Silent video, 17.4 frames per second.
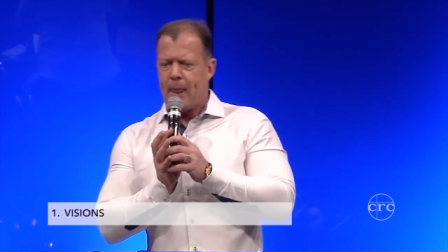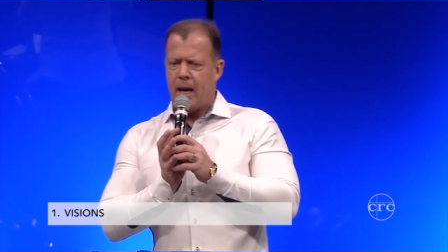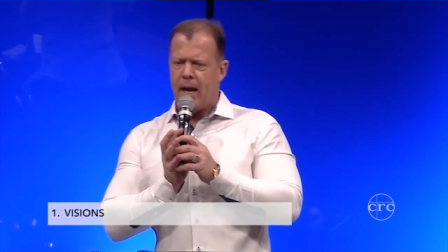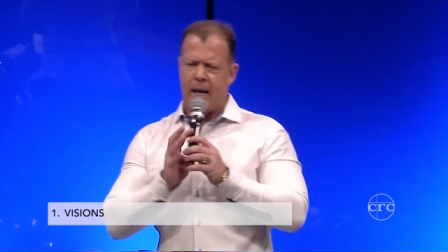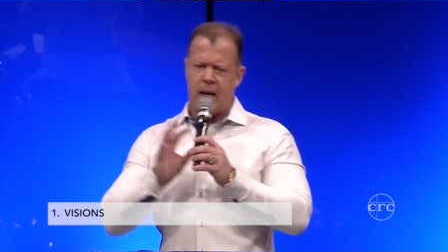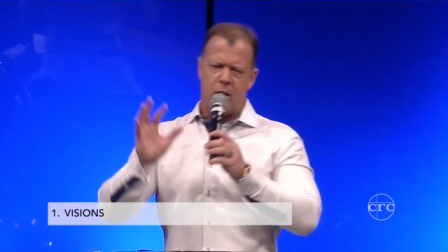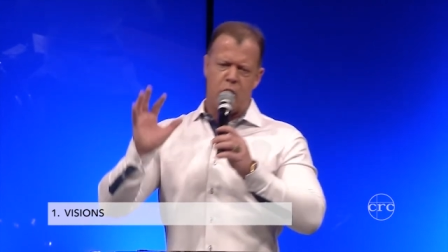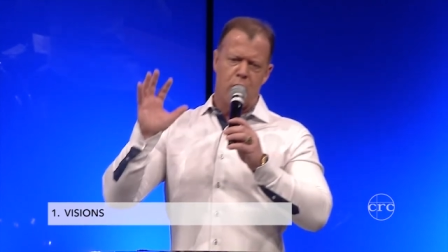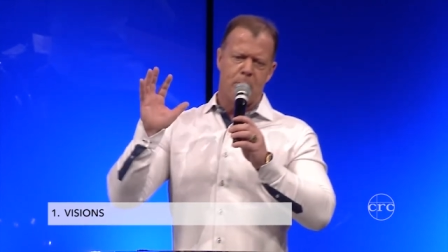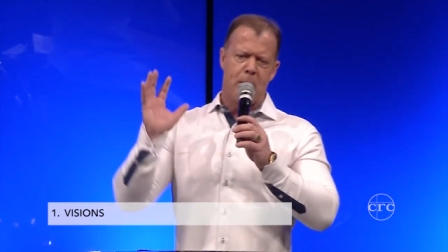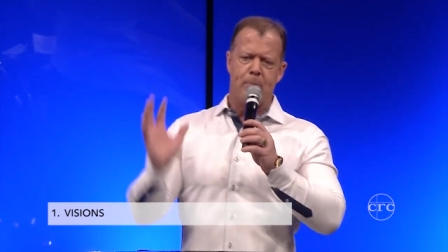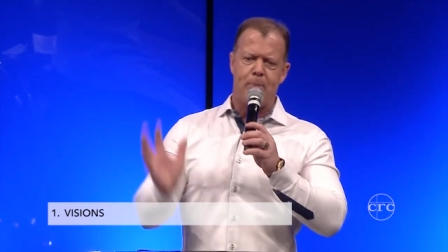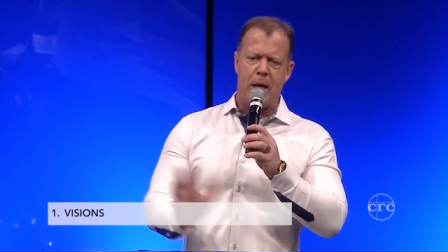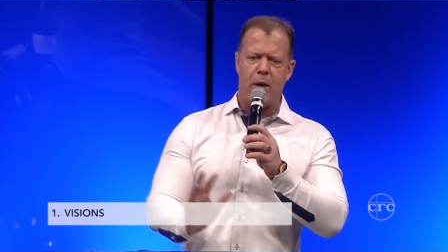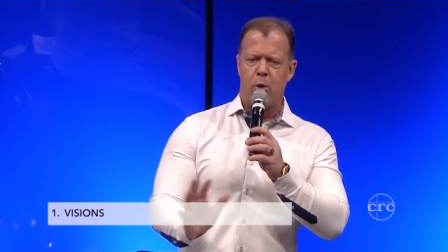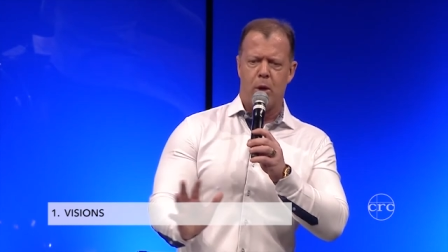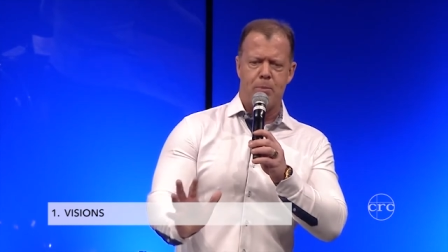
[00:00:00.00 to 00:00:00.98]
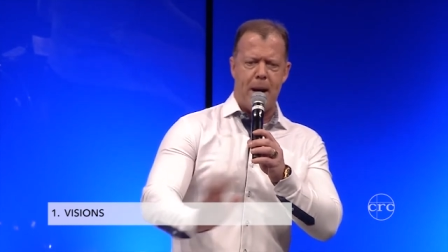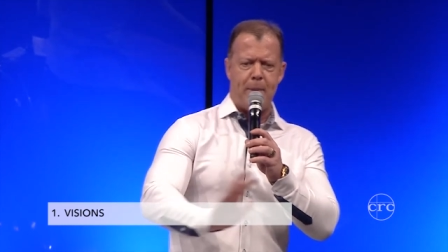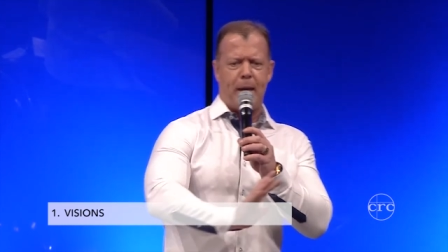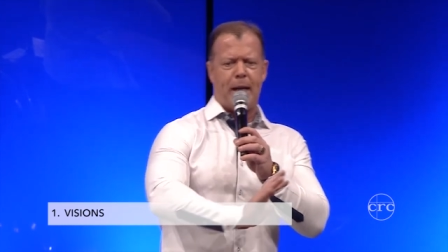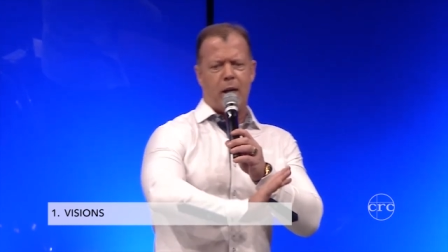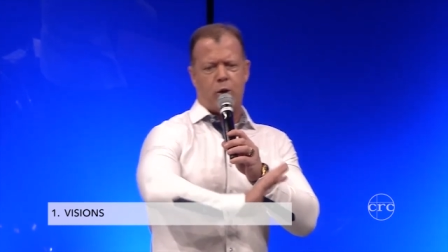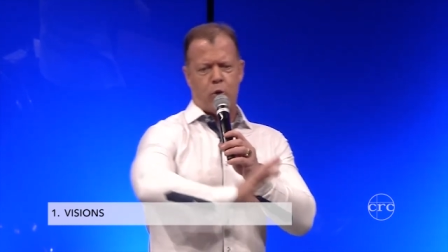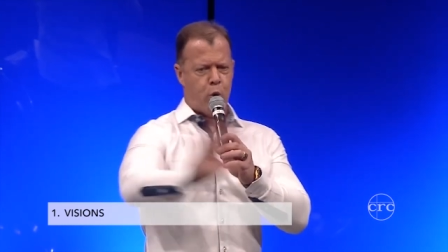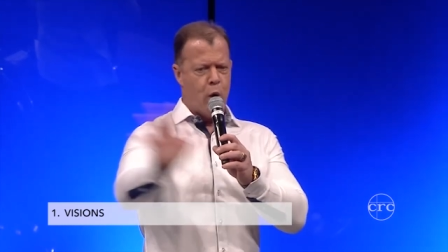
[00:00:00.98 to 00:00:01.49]
Any human being will maybe
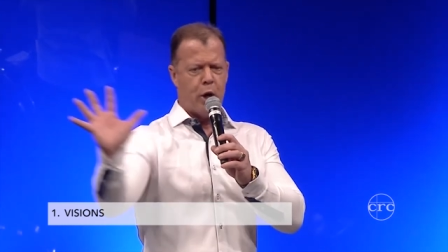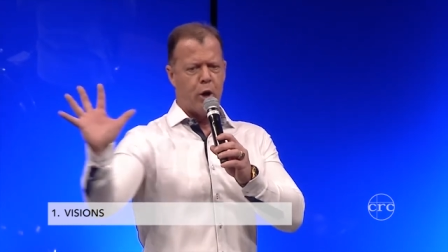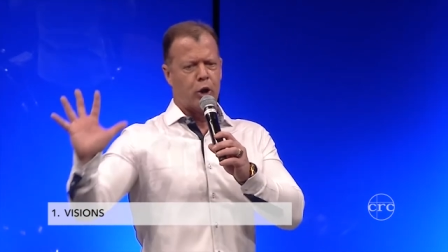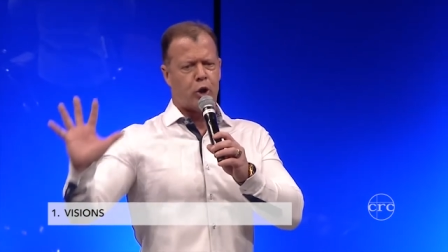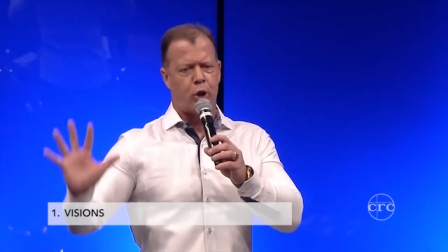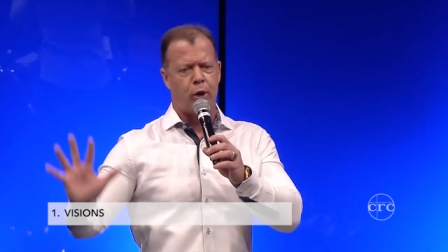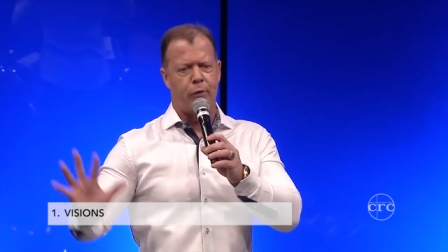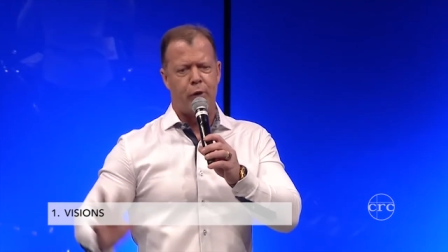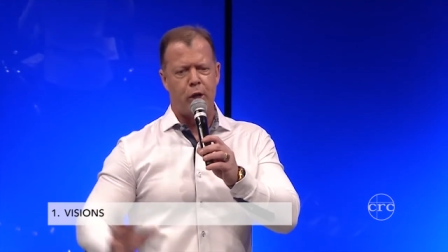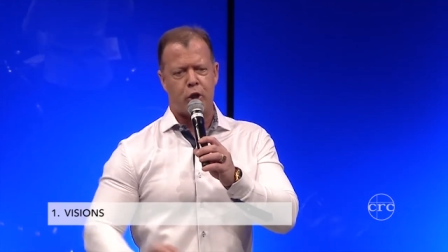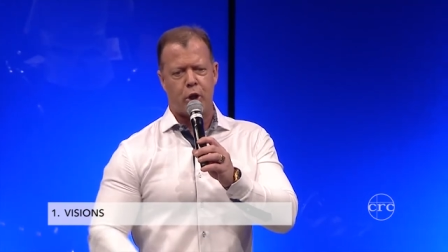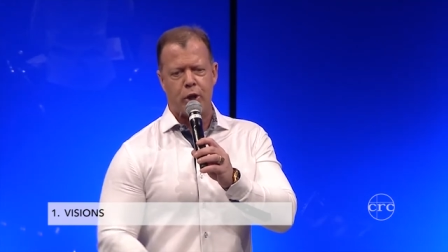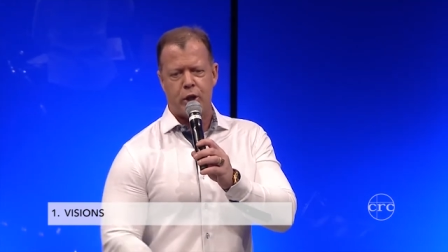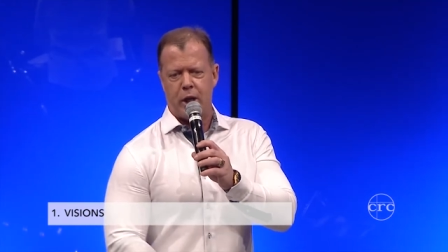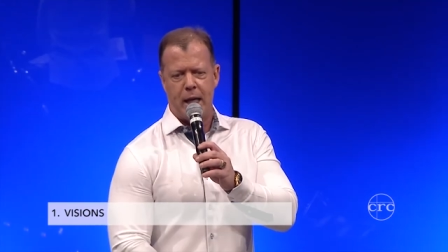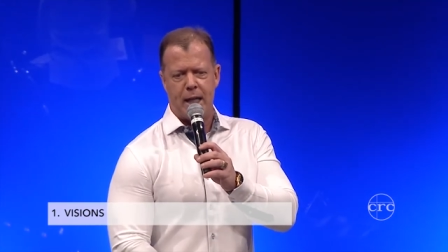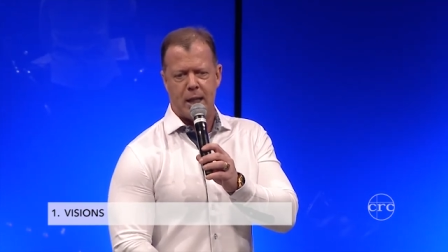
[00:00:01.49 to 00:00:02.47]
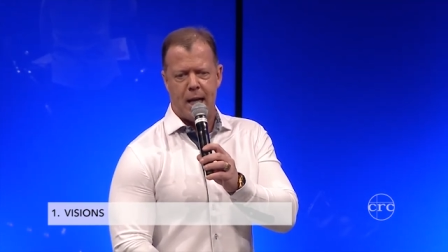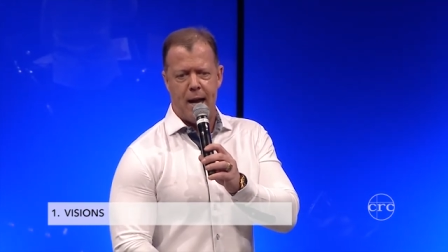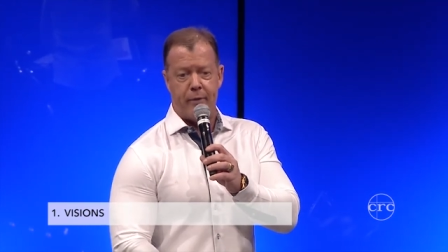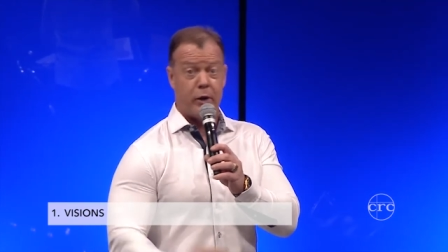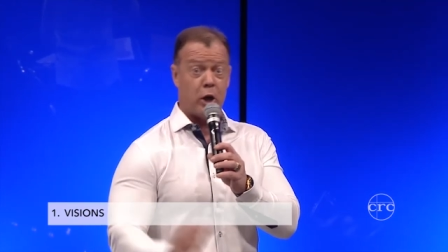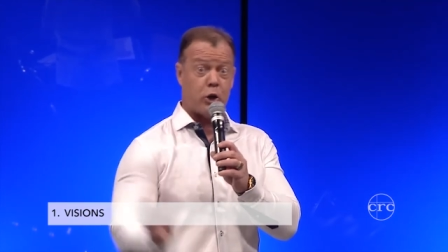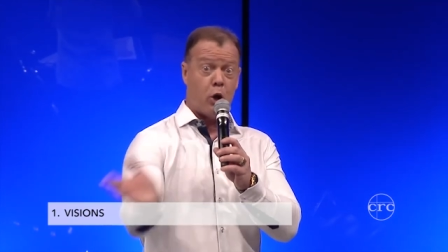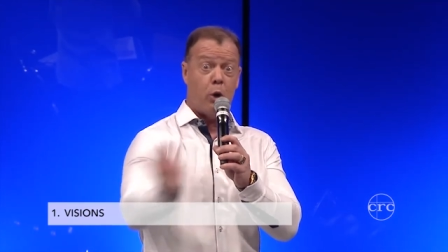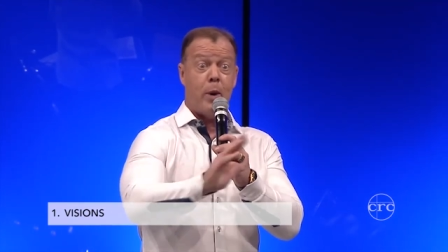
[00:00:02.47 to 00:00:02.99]
get one or two visions in his life,
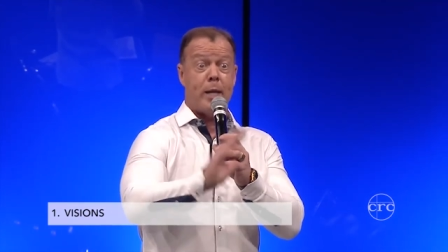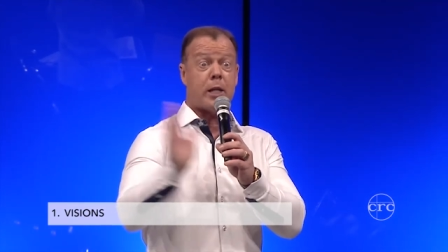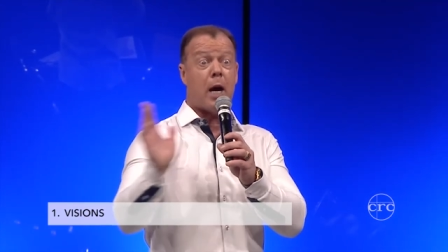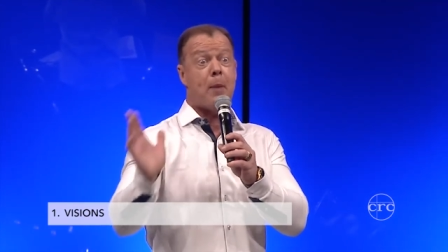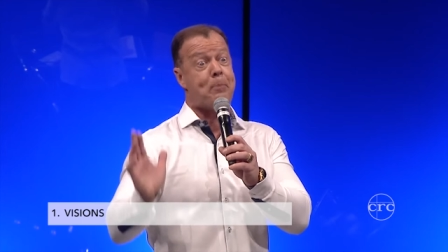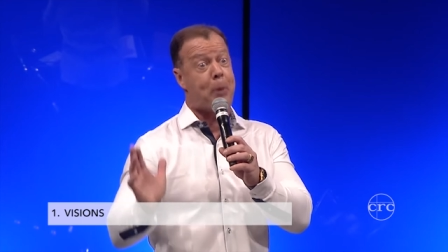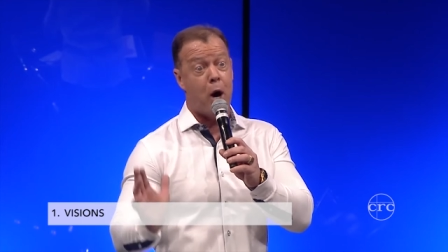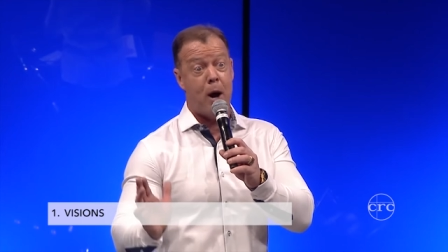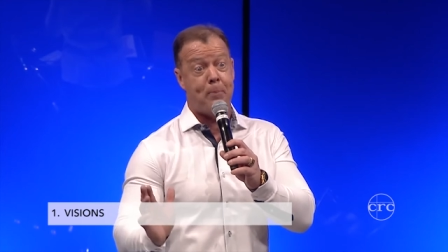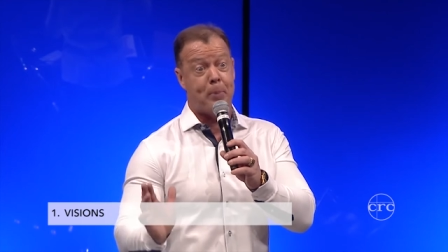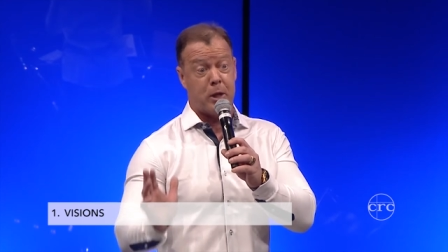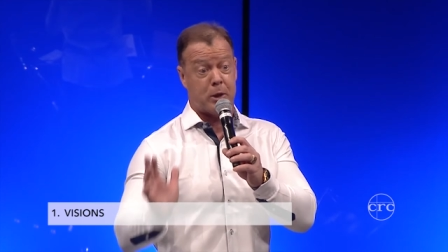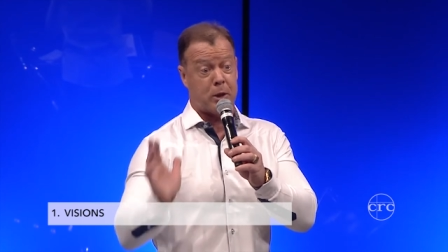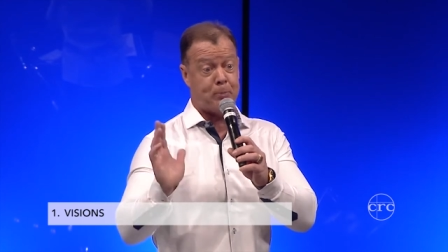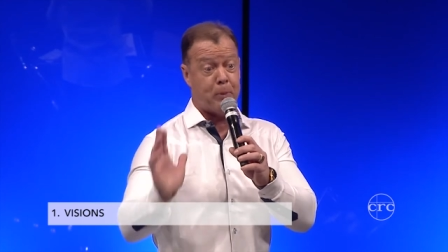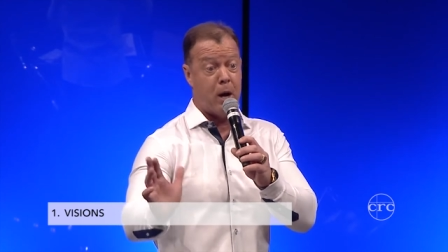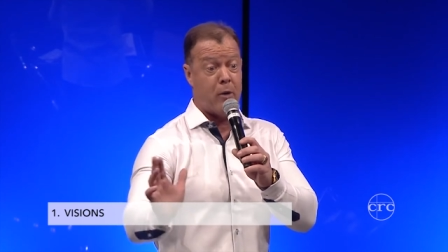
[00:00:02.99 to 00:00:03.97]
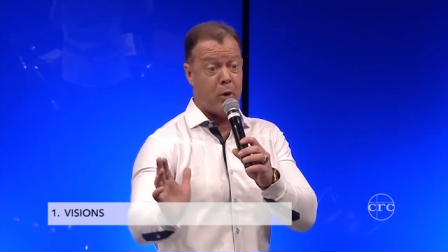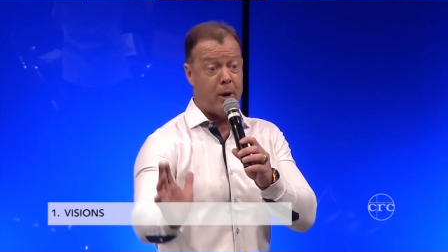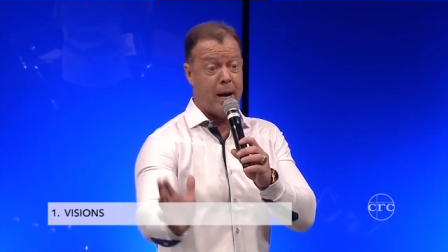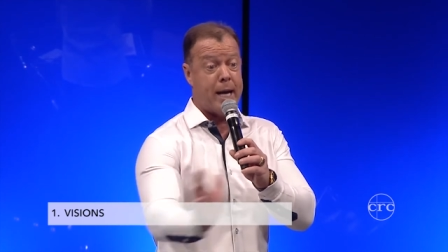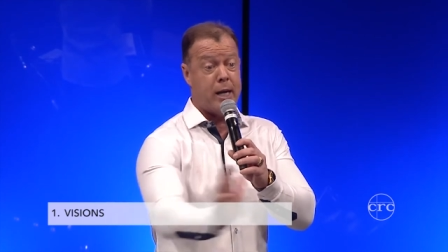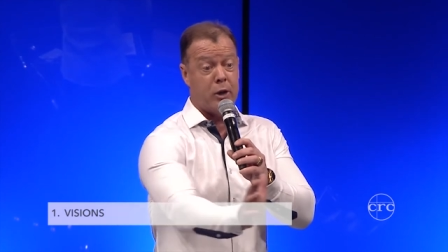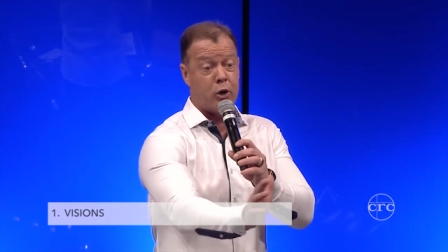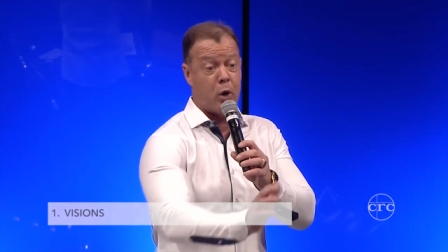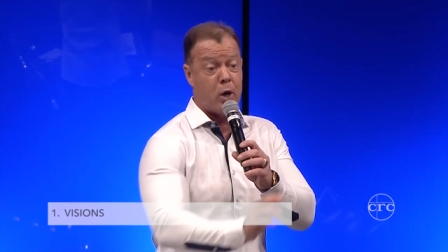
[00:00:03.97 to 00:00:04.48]
and it's always a purpose but
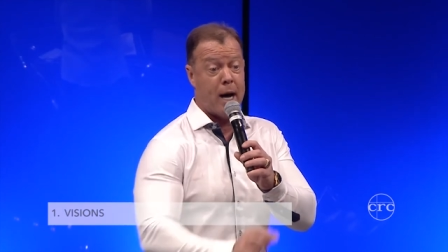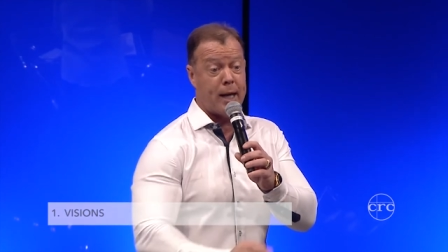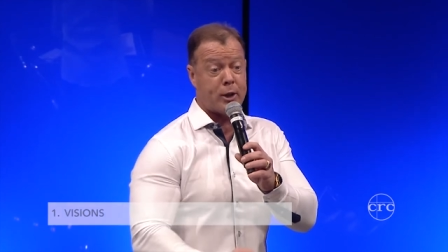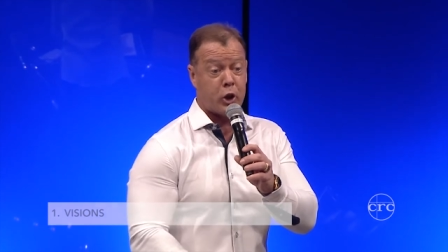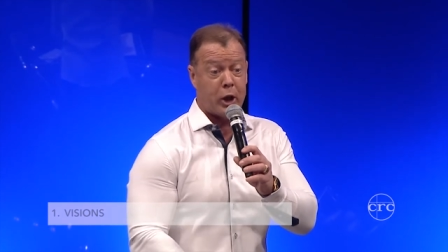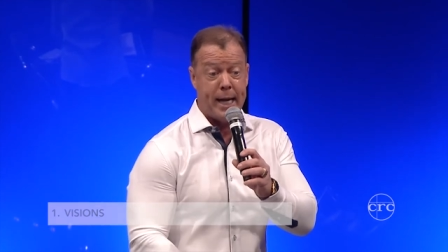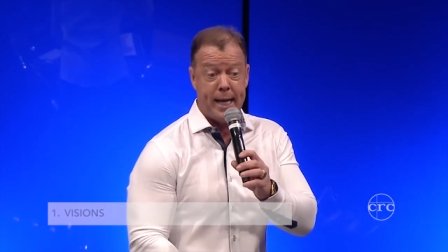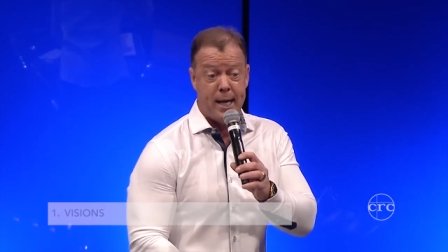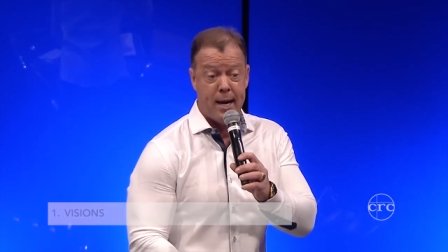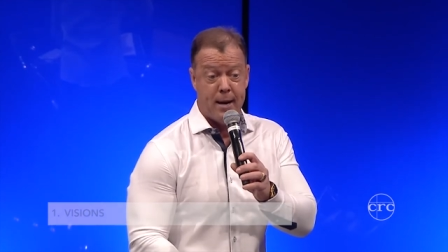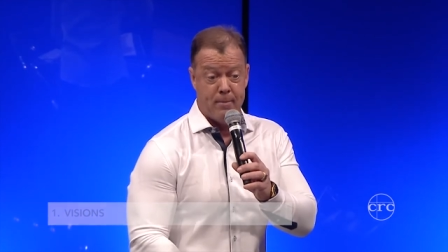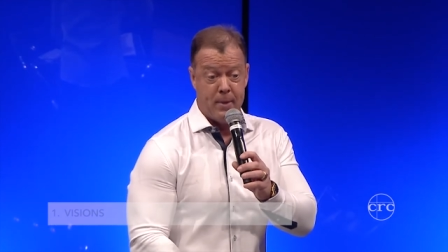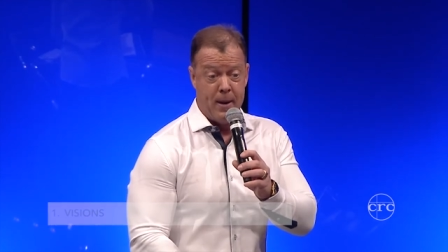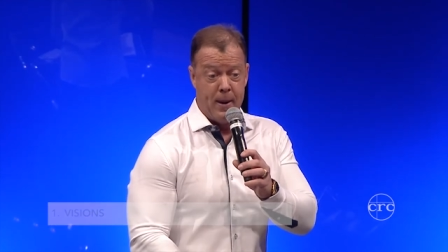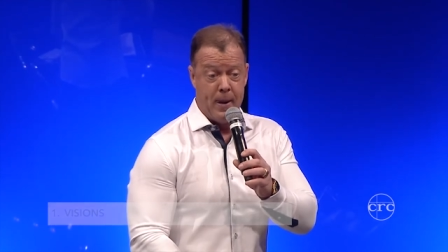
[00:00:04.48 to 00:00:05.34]
relating to God's kingdom.